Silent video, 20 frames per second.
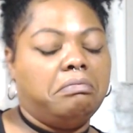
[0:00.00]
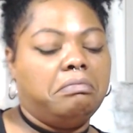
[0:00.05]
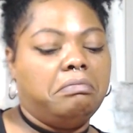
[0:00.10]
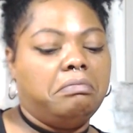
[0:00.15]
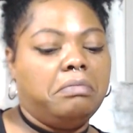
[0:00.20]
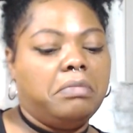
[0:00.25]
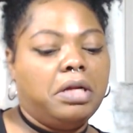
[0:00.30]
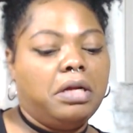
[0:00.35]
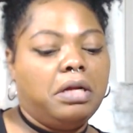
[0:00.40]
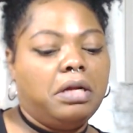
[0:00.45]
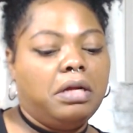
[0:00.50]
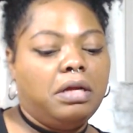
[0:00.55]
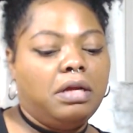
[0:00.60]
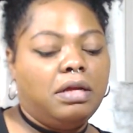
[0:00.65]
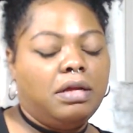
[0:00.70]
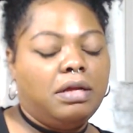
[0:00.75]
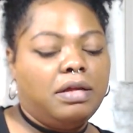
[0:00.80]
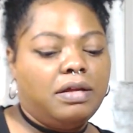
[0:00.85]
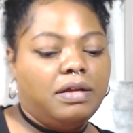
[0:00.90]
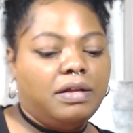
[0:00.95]

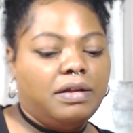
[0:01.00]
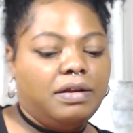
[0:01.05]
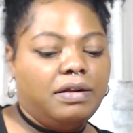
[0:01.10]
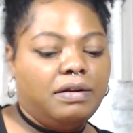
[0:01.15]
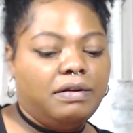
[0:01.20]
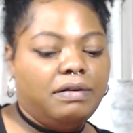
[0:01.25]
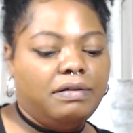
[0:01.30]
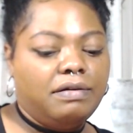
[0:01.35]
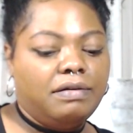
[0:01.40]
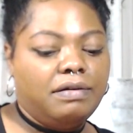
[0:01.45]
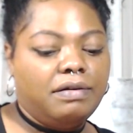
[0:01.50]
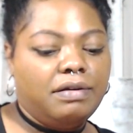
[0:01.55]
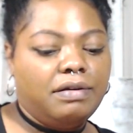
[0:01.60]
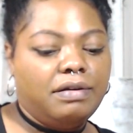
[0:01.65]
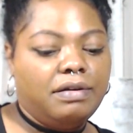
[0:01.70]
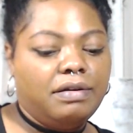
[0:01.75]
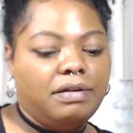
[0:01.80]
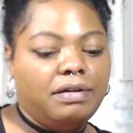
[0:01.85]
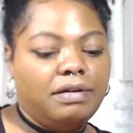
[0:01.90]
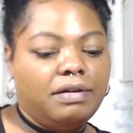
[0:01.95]

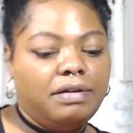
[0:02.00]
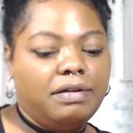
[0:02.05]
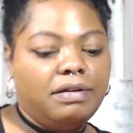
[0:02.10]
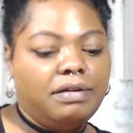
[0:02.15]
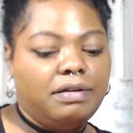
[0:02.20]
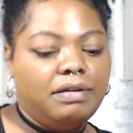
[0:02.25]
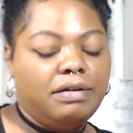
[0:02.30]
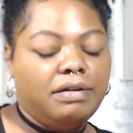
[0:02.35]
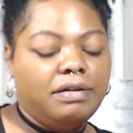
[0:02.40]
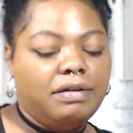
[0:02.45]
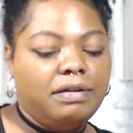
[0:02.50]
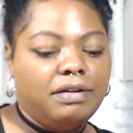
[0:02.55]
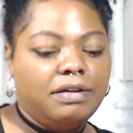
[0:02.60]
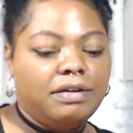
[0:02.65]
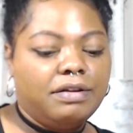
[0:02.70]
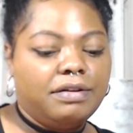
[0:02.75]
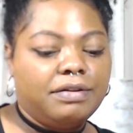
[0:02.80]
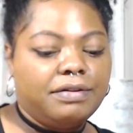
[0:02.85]
Nothing is said.